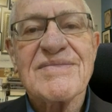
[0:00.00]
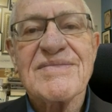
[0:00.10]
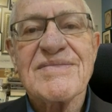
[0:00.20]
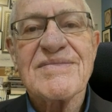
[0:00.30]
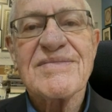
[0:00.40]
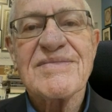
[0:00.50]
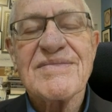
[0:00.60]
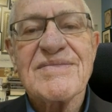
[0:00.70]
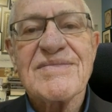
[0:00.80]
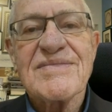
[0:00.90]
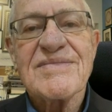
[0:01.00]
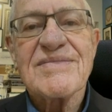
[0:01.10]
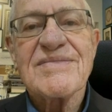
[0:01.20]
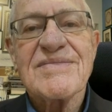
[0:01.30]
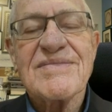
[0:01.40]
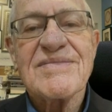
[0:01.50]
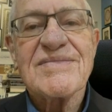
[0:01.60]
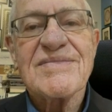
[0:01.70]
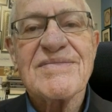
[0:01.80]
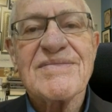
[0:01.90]

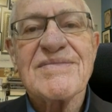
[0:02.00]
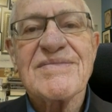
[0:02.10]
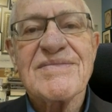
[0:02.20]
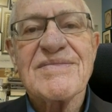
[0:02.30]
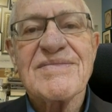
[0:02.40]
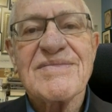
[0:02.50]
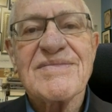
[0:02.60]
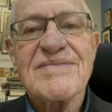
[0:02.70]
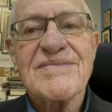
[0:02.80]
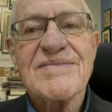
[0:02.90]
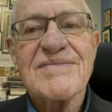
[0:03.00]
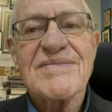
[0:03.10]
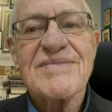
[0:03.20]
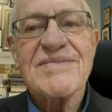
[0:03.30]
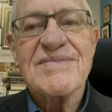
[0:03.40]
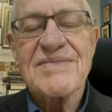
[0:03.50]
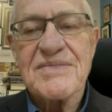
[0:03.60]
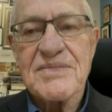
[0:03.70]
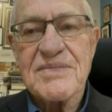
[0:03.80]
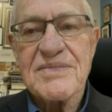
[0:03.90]

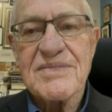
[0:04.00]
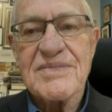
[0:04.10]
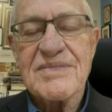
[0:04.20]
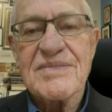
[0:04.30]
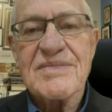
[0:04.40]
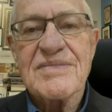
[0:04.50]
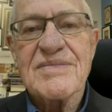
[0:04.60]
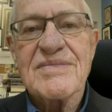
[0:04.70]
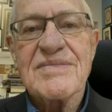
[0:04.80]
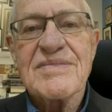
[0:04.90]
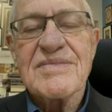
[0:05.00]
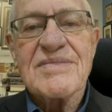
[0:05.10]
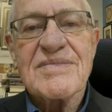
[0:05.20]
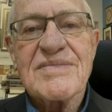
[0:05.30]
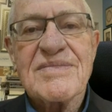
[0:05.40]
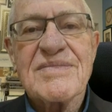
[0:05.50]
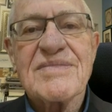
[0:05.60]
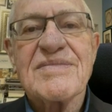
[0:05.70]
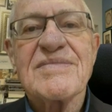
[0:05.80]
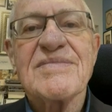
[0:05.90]

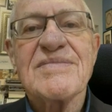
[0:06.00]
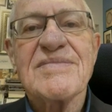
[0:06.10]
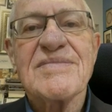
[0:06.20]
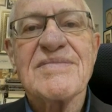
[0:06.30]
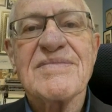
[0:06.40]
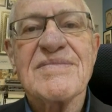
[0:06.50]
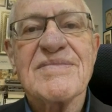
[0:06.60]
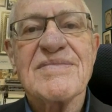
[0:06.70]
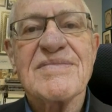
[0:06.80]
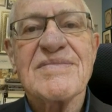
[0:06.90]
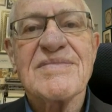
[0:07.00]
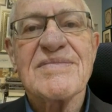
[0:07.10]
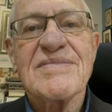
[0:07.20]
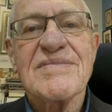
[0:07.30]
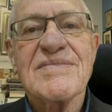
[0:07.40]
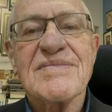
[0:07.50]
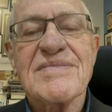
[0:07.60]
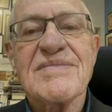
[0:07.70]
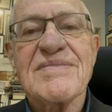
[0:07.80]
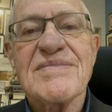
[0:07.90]
The person shown says nothing.